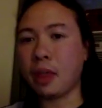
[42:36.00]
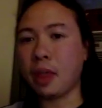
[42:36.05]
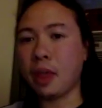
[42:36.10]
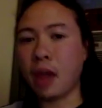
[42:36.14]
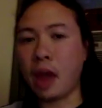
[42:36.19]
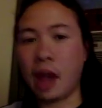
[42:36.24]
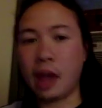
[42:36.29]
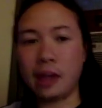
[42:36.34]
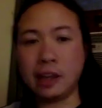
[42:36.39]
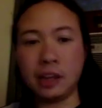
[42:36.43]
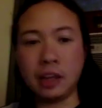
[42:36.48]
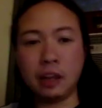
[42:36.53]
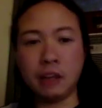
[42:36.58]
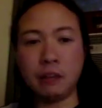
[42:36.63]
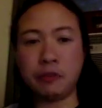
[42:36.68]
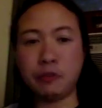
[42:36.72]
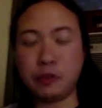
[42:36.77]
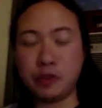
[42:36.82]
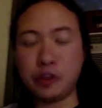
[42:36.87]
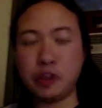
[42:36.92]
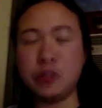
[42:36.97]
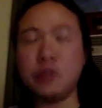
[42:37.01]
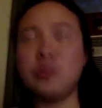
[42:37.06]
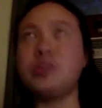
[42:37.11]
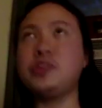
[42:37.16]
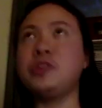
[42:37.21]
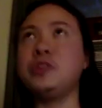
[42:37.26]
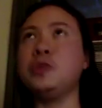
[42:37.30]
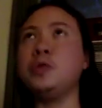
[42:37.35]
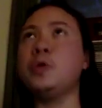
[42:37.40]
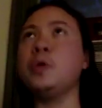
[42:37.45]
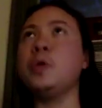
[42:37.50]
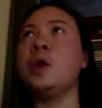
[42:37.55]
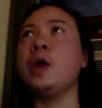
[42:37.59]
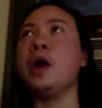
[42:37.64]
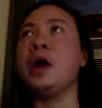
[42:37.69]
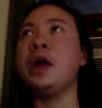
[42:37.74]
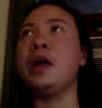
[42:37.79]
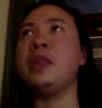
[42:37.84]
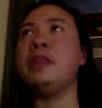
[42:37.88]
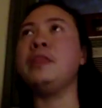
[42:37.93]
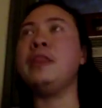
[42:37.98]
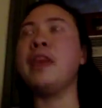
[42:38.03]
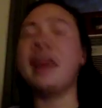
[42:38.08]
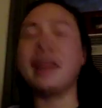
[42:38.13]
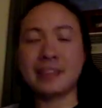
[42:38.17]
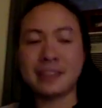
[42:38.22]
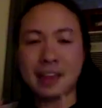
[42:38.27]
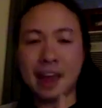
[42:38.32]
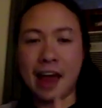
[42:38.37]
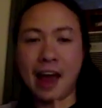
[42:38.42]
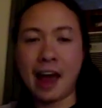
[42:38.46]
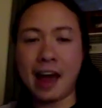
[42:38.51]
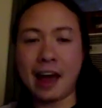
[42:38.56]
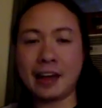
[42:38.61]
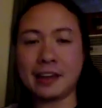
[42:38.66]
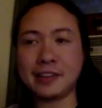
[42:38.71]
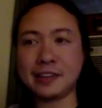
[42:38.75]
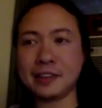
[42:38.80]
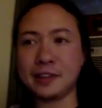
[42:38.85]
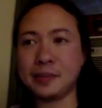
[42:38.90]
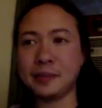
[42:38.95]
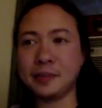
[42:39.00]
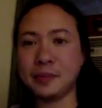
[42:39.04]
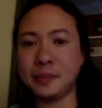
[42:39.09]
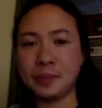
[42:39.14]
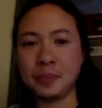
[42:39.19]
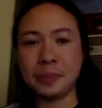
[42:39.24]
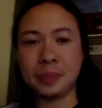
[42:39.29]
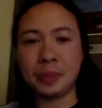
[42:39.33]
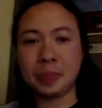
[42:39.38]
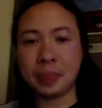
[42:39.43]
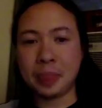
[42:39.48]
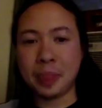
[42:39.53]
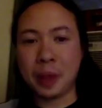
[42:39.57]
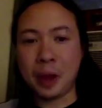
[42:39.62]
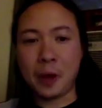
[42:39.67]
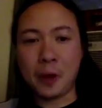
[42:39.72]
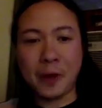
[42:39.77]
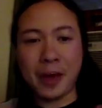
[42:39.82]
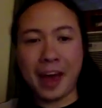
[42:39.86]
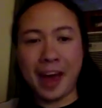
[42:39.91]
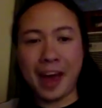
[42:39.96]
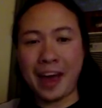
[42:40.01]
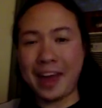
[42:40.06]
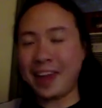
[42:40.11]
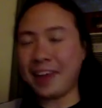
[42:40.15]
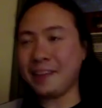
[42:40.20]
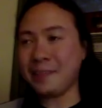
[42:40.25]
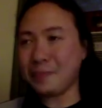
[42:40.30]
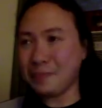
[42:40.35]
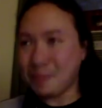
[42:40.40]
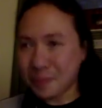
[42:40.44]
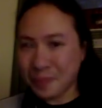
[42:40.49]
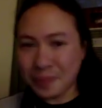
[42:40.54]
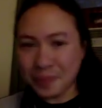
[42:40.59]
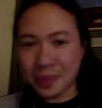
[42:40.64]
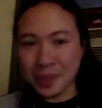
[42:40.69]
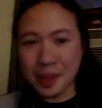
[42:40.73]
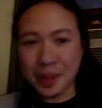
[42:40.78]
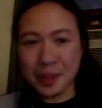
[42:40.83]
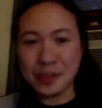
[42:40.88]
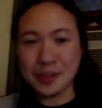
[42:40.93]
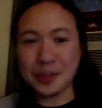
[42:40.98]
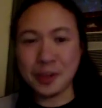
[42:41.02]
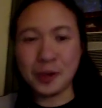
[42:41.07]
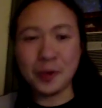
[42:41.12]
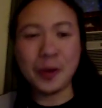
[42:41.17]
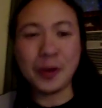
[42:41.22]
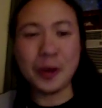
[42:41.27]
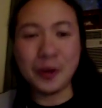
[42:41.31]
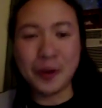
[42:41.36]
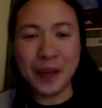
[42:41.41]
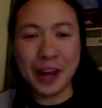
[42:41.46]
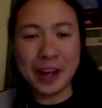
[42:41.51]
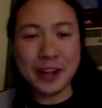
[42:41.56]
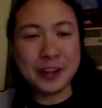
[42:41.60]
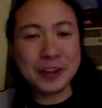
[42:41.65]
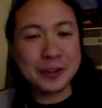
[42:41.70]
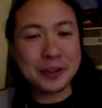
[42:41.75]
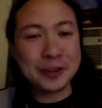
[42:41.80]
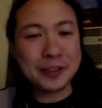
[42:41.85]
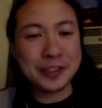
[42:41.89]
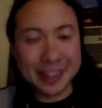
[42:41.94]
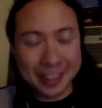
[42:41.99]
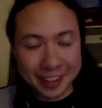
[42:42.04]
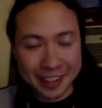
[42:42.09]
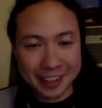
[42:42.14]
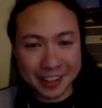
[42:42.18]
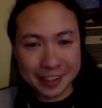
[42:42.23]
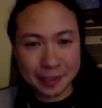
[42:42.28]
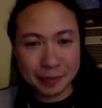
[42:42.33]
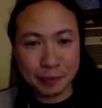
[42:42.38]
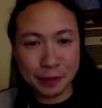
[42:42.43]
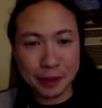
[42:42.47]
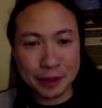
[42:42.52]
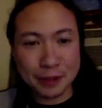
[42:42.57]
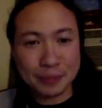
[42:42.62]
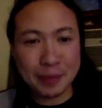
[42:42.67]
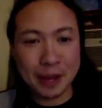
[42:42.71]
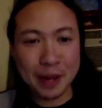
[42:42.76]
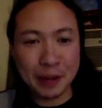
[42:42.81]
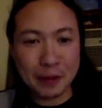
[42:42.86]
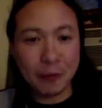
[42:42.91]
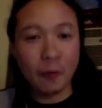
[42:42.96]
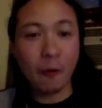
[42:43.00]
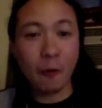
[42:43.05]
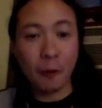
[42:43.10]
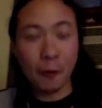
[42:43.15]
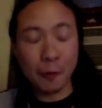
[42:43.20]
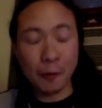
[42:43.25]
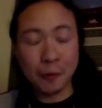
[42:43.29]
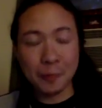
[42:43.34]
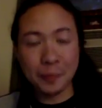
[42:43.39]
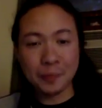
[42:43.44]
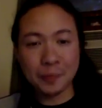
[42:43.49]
I'd love for you to next ask, okay, so what do I do with this? What's my role?